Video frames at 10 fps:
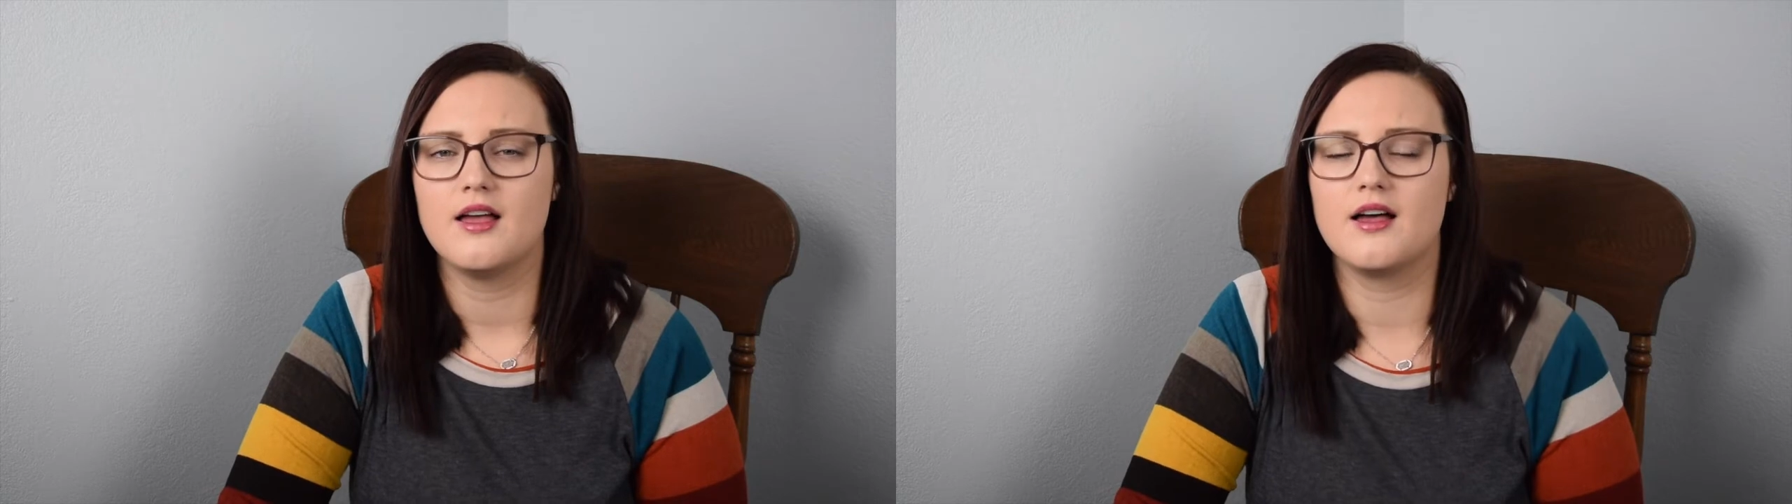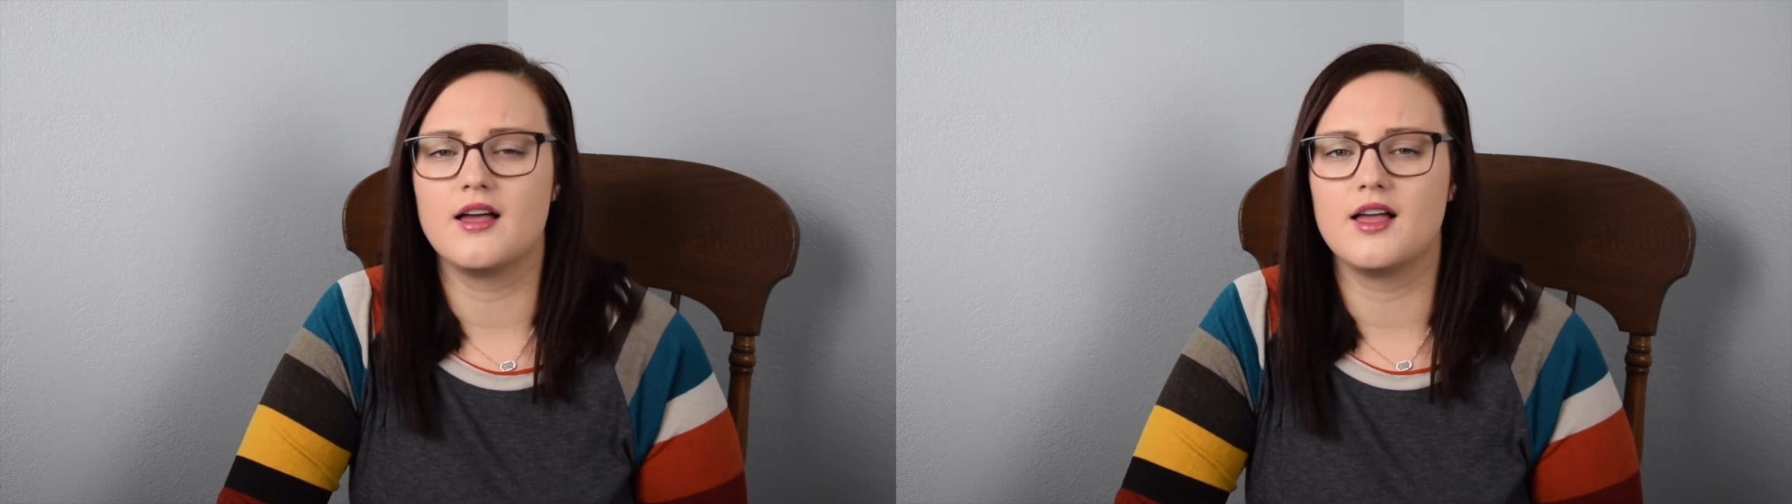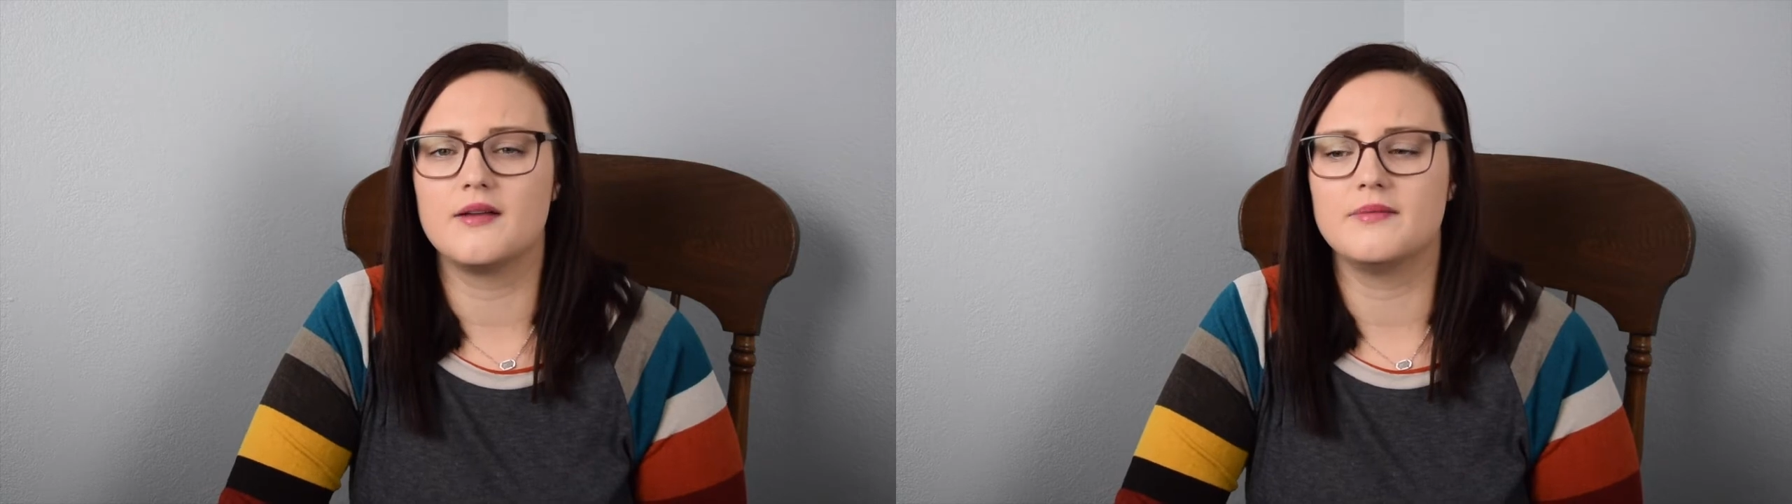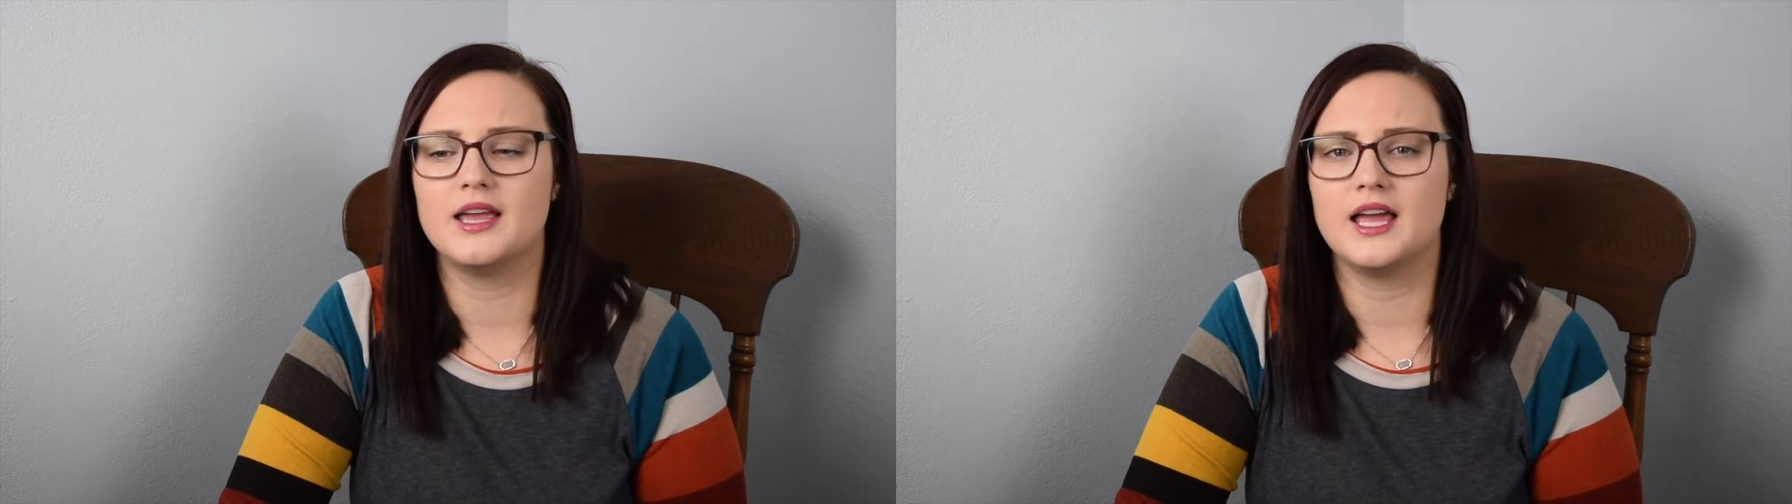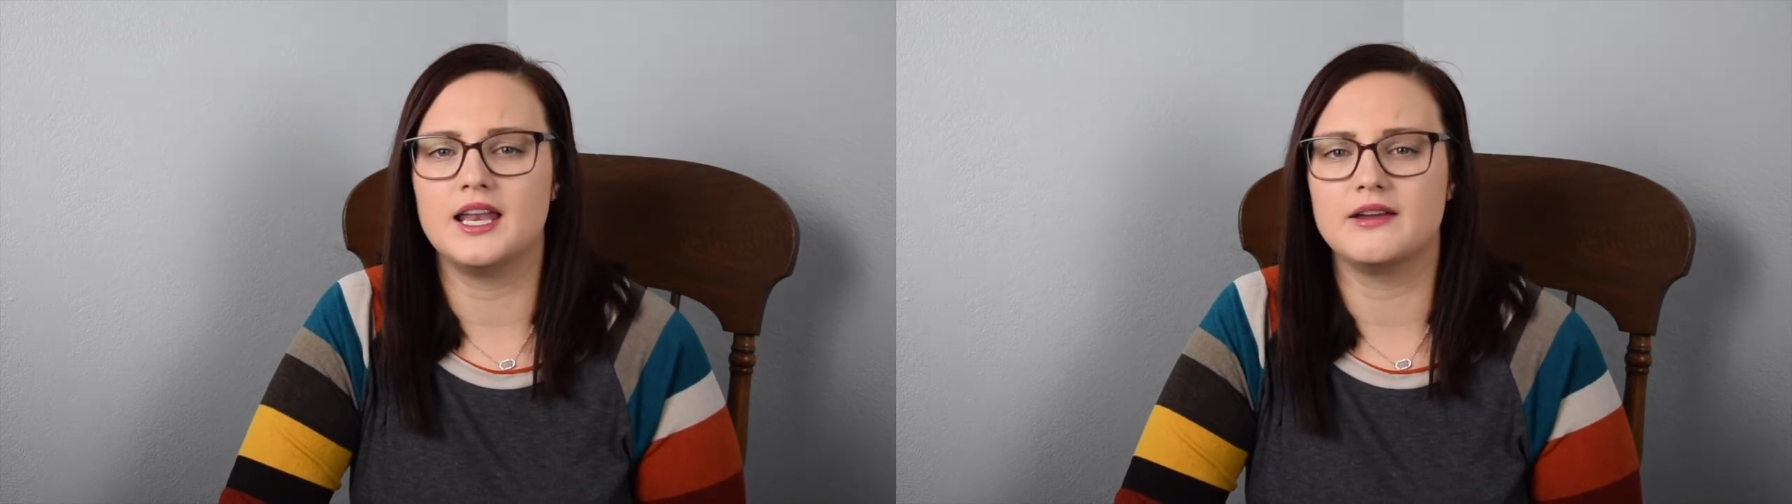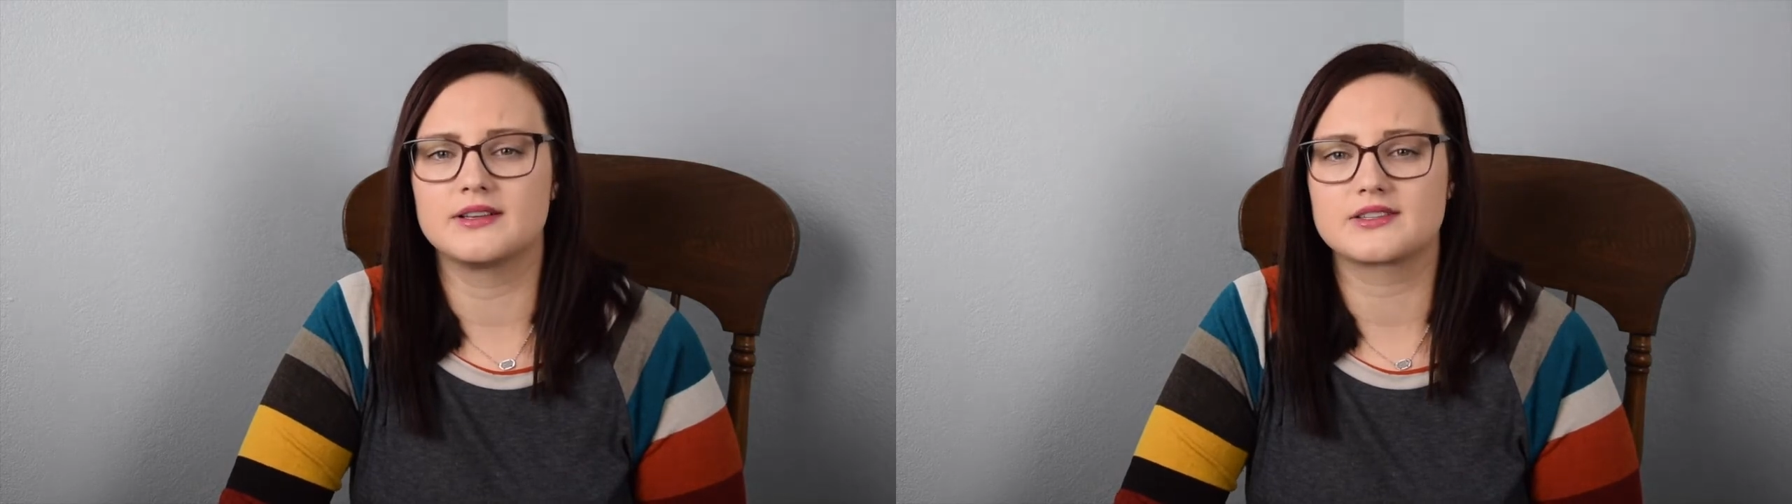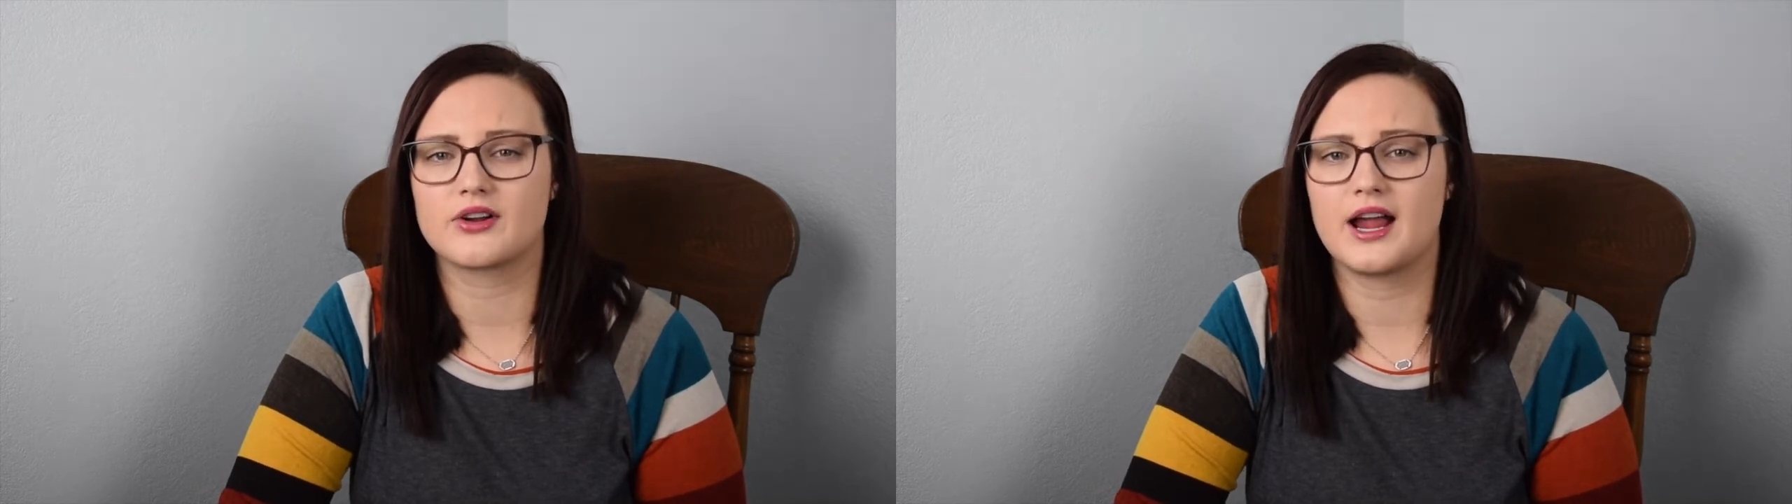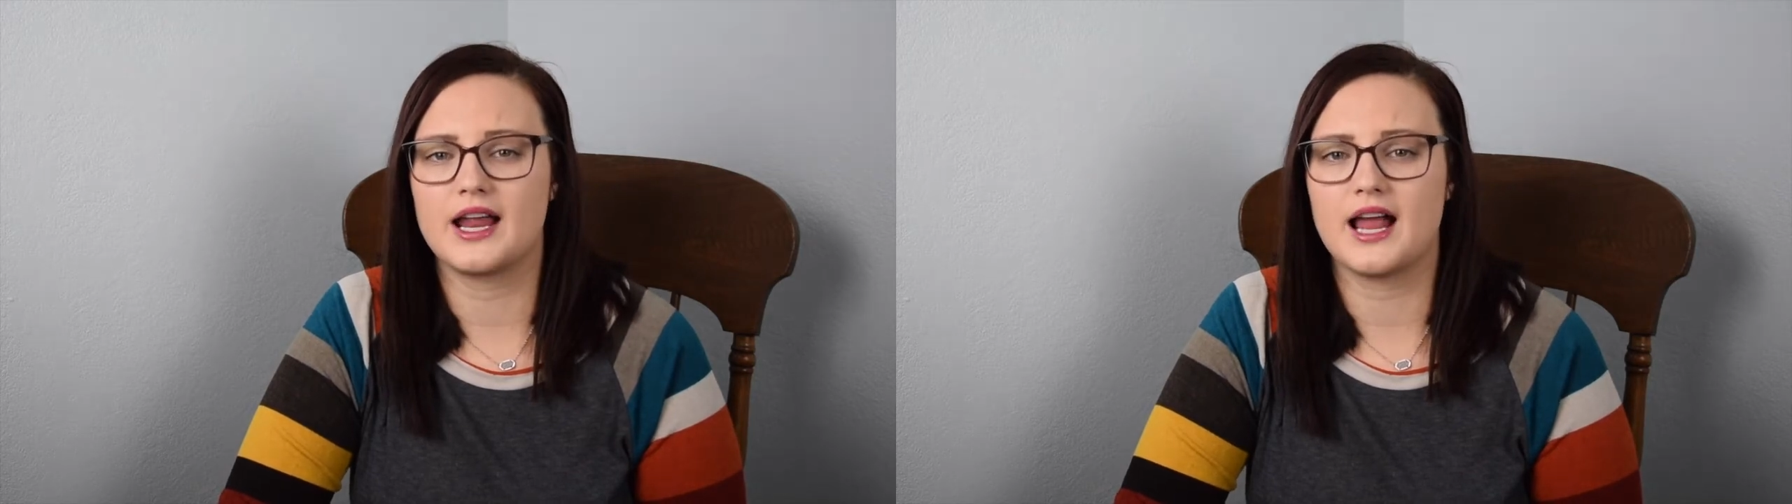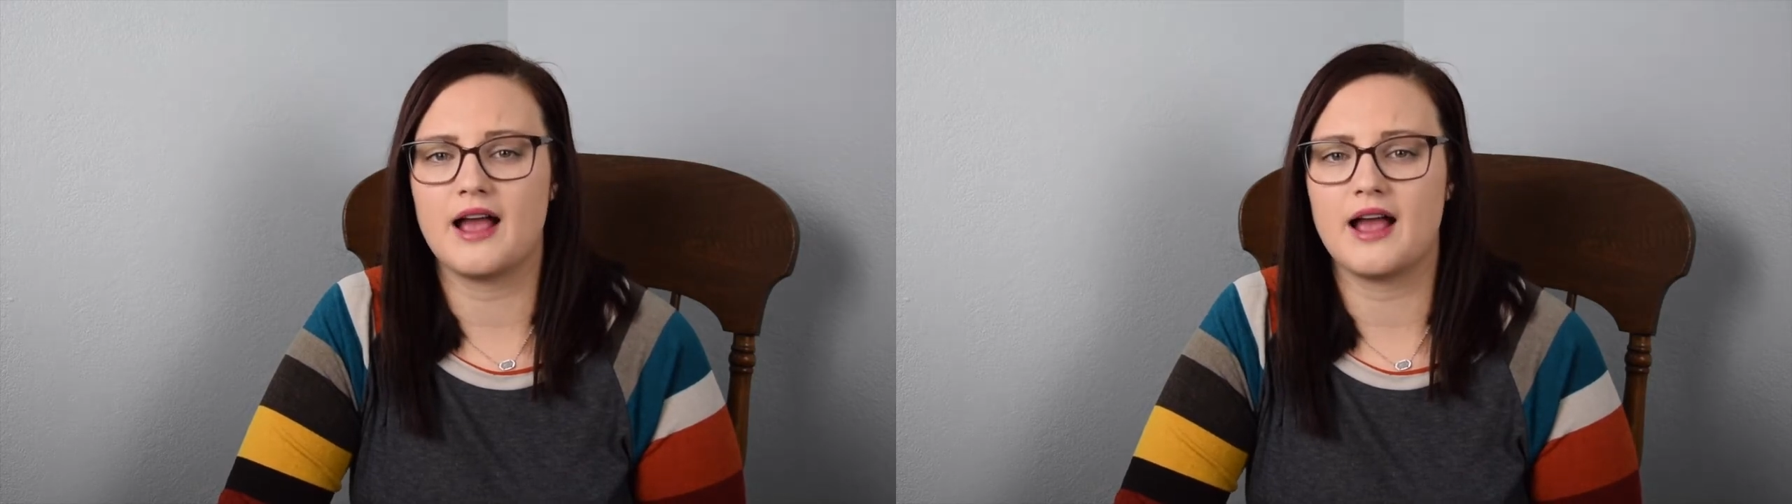and it was great.